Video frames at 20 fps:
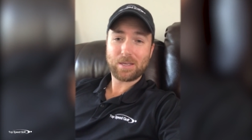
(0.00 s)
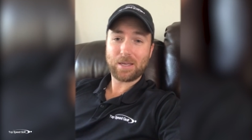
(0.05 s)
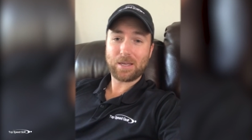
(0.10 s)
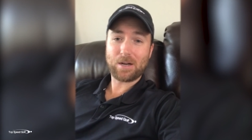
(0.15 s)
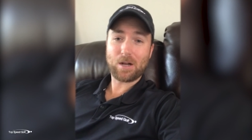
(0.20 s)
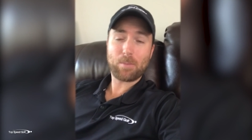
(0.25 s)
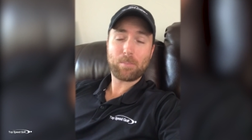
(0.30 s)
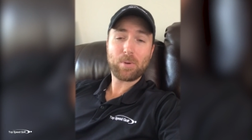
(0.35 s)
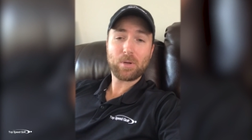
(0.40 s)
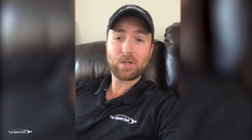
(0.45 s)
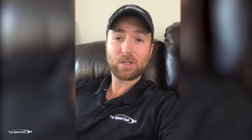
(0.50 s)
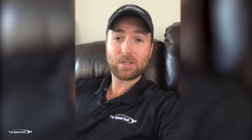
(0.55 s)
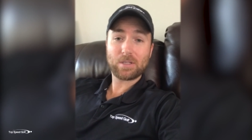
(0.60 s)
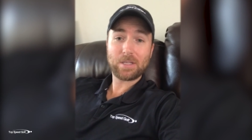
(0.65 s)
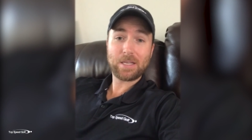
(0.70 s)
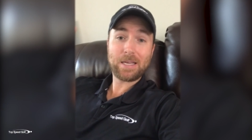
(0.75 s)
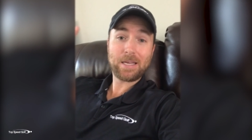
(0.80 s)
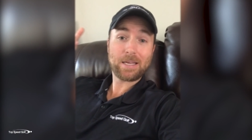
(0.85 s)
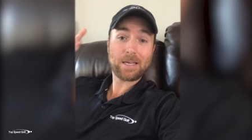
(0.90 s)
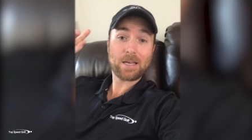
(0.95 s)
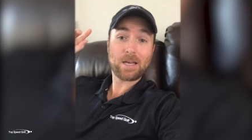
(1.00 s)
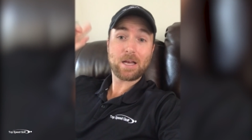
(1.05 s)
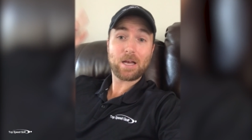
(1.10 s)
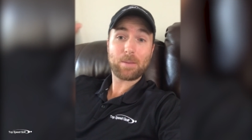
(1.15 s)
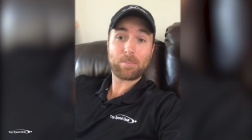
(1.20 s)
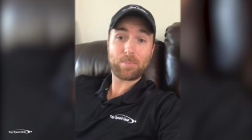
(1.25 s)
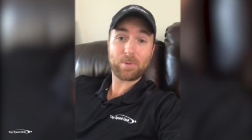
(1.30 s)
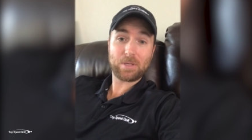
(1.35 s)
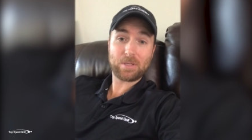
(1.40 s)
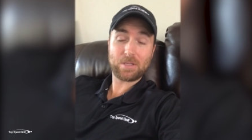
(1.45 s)
And I'll put a link
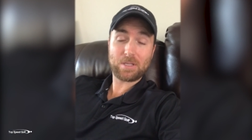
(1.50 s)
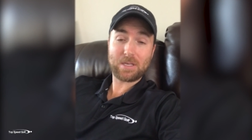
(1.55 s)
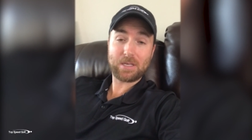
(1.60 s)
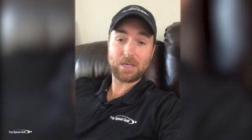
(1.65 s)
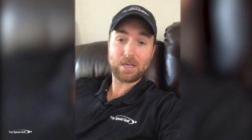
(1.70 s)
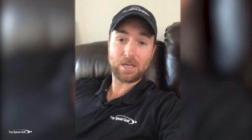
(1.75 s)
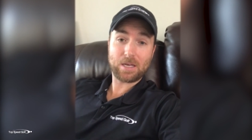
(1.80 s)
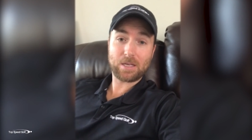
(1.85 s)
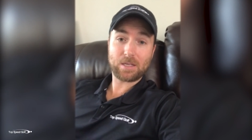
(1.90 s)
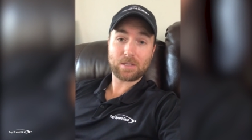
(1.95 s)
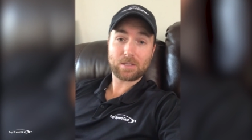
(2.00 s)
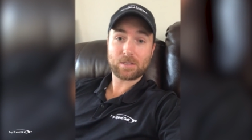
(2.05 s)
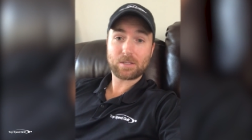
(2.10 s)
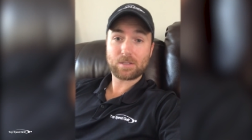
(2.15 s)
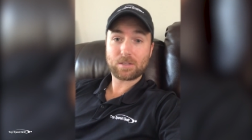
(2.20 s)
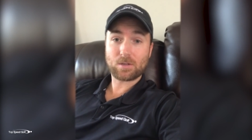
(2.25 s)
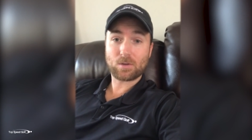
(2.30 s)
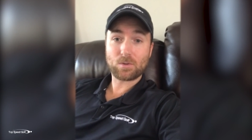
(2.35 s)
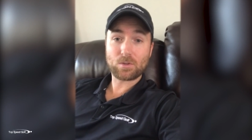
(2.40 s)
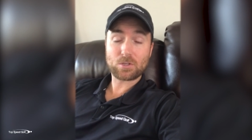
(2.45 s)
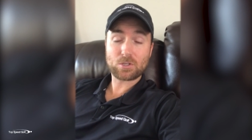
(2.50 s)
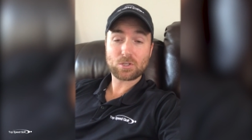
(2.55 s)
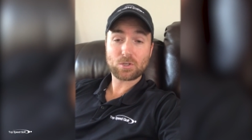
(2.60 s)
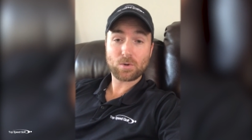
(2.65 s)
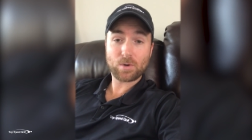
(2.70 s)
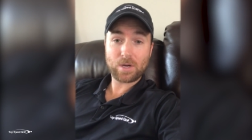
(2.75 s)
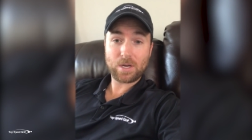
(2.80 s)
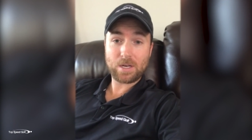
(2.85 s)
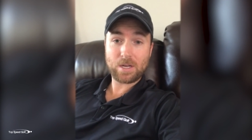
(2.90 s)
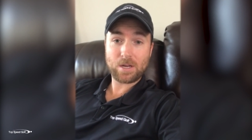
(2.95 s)
up in the uh, on the
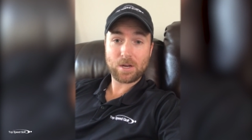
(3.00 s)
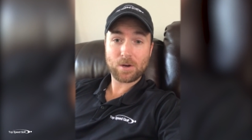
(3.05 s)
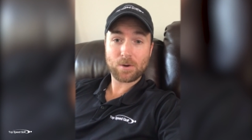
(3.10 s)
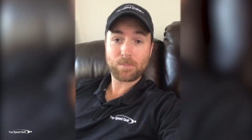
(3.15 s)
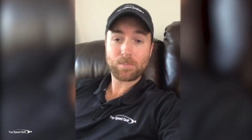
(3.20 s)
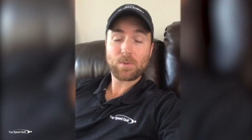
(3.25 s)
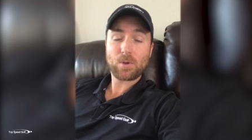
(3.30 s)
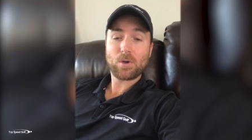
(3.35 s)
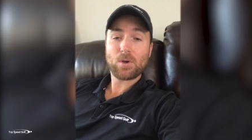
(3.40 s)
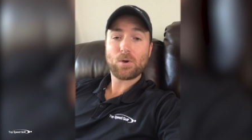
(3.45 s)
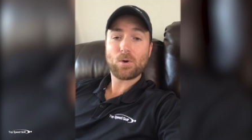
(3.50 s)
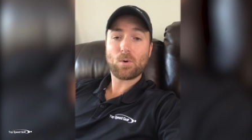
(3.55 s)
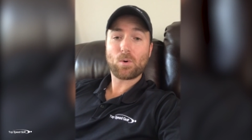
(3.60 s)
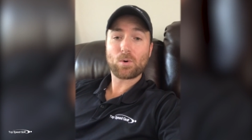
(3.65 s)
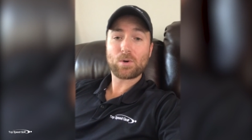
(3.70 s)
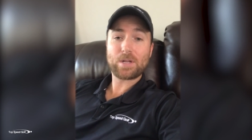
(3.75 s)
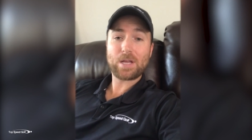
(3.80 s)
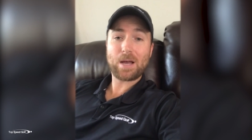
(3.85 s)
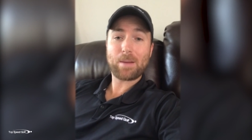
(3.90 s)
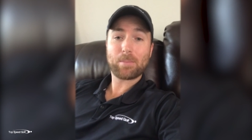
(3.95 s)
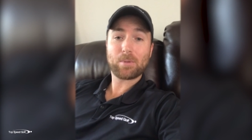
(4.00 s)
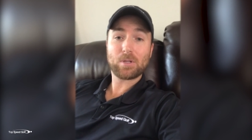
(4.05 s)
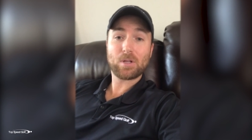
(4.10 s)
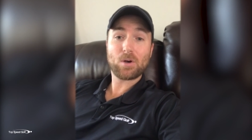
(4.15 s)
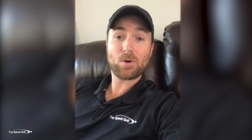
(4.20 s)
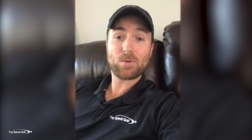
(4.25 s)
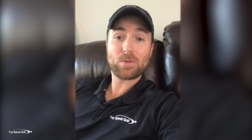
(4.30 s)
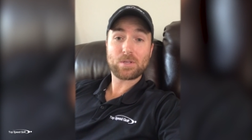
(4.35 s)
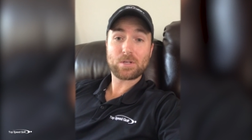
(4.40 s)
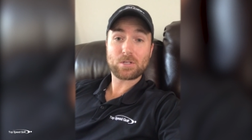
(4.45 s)
screen here or down
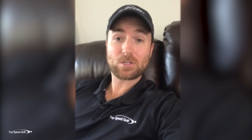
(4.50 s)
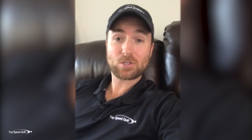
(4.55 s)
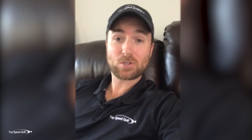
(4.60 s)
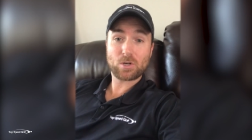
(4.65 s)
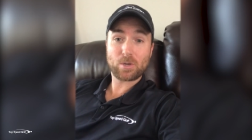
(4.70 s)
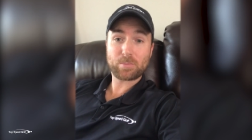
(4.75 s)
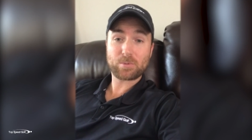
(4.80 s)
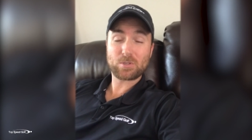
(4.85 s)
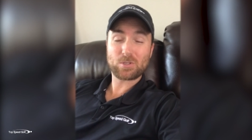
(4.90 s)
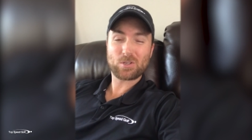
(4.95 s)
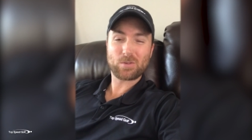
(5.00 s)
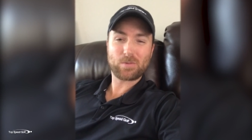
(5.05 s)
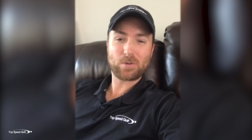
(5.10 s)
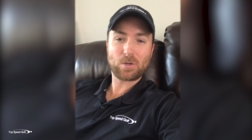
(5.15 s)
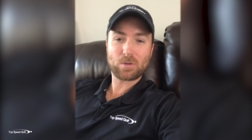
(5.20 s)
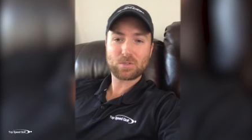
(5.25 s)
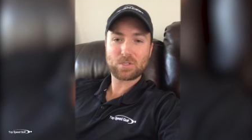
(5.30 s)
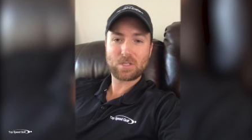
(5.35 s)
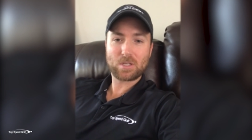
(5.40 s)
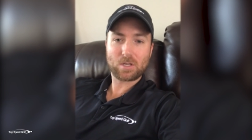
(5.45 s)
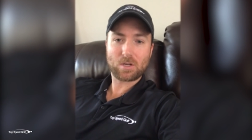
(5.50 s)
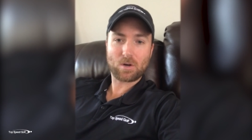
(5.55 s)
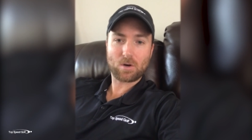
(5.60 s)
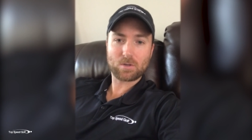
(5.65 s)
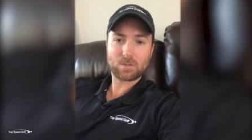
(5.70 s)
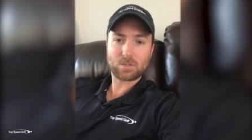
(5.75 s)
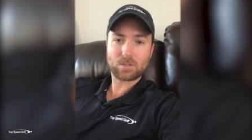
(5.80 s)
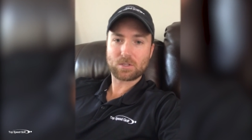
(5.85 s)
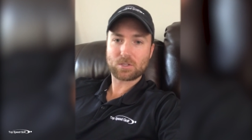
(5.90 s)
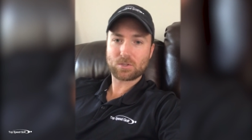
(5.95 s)
below in the description. So if you don't see the
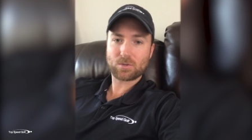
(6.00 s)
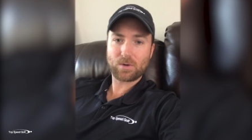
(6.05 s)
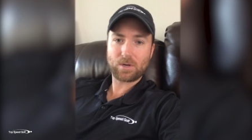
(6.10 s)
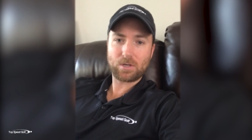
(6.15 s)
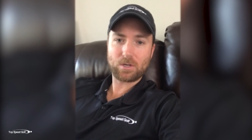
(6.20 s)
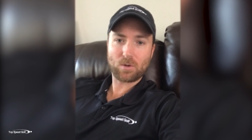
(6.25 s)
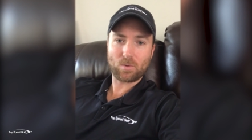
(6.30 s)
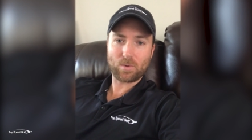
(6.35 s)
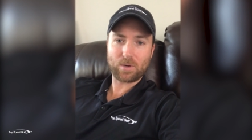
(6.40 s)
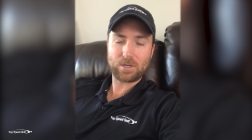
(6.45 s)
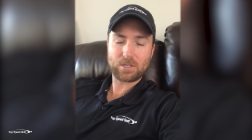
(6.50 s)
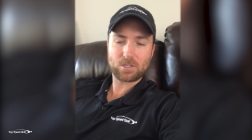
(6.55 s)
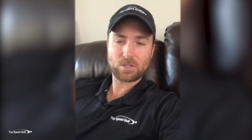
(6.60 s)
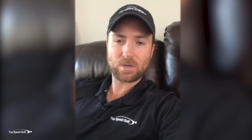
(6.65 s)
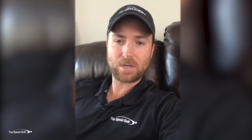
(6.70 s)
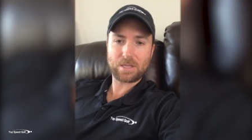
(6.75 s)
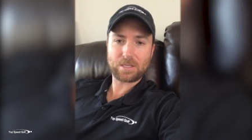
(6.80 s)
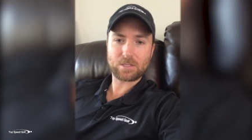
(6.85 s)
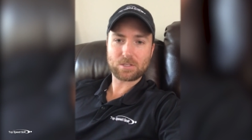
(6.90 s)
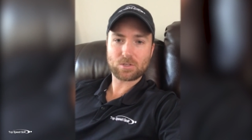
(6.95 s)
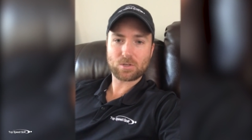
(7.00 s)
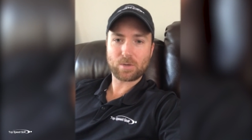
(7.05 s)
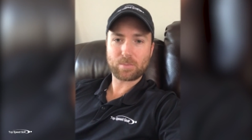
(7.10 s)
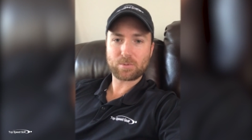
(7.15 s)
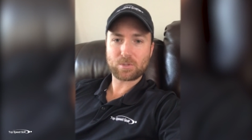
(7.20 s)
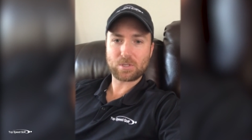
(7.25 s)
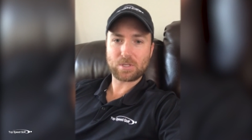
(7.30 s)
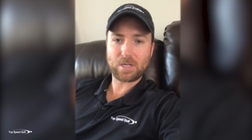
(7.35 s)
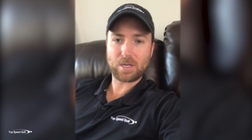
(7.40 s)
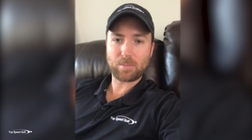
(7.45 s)
cards on the screen, don't worry, just go down the
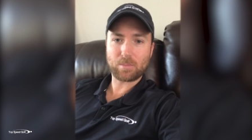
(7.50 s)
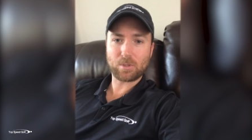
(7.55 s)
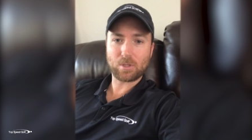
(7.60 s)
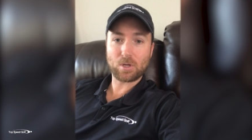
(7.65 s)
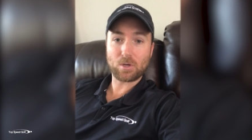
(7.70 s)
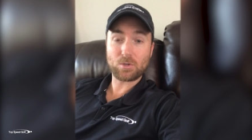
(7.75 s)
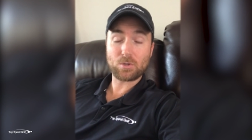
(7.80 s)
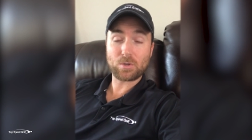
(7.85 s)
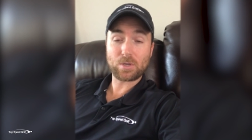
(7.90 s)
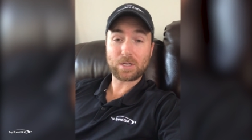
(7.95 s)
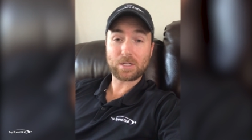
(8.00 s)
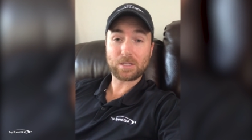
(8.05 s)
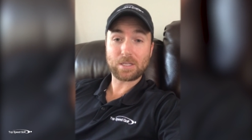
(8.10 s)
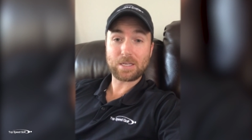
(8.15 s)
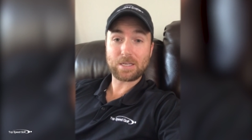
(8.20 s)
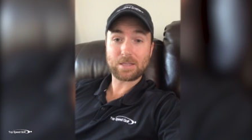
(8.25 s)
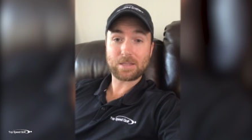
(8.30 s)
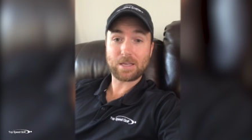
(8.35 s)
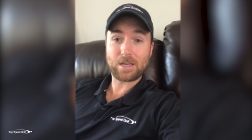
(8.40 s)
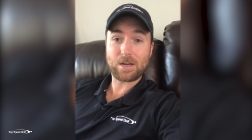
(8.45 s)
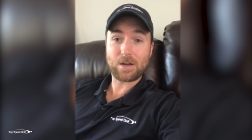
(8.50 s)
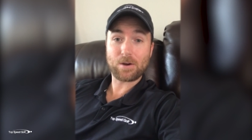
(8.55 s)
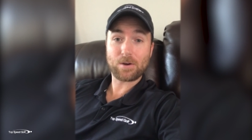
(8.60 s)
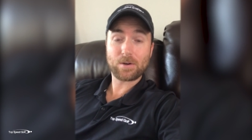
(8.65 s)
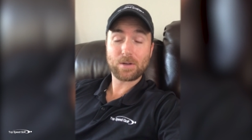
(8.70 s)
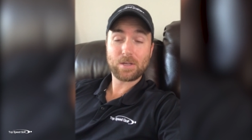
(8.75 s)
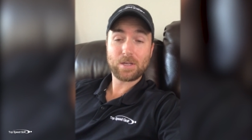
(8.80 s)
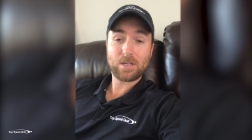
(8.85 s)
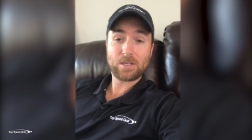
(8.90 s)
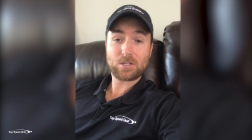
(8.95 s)
description down below. You'll get a link
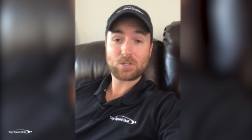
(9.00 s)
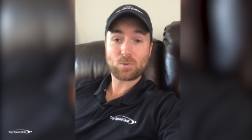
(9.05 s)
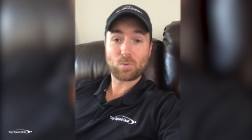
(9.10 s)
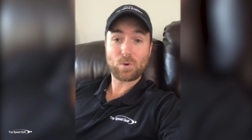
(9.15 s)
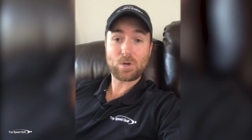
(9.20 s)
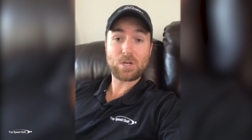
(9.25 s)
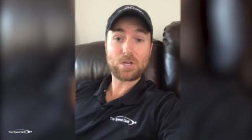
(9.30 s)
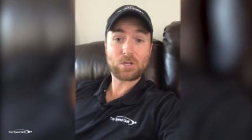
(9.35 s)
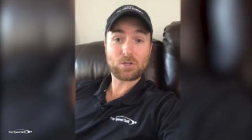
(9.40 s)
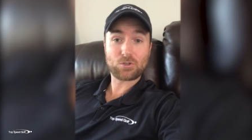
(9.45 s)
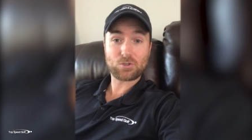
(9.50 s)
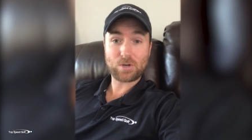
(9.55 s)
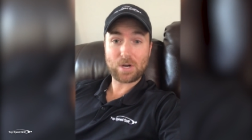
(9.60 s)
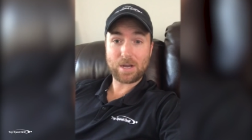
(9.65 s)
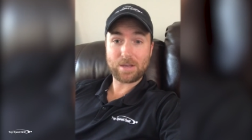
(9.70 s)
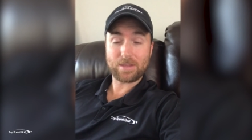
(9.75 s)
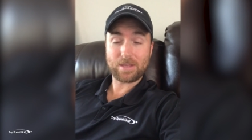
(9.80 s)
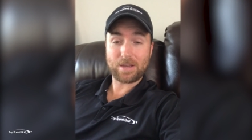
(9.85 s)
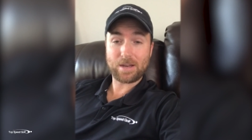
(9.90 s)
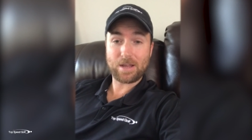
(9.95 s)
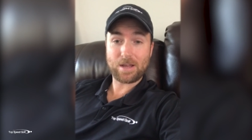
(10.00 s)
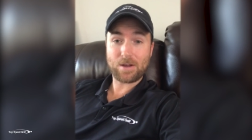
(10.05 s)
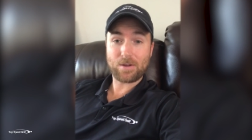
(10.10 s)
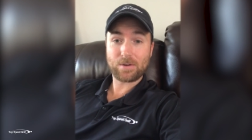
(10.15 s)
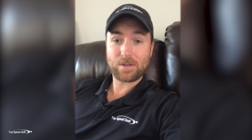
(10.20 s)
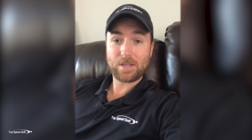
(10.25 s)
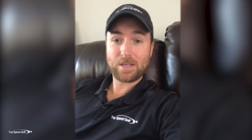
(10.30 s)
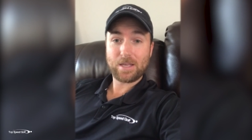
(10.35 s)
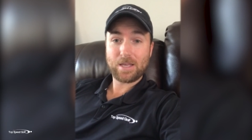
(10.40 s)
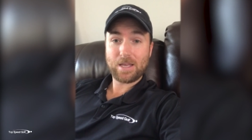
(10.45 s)
there to where you can try that
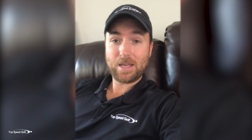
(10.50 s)
out.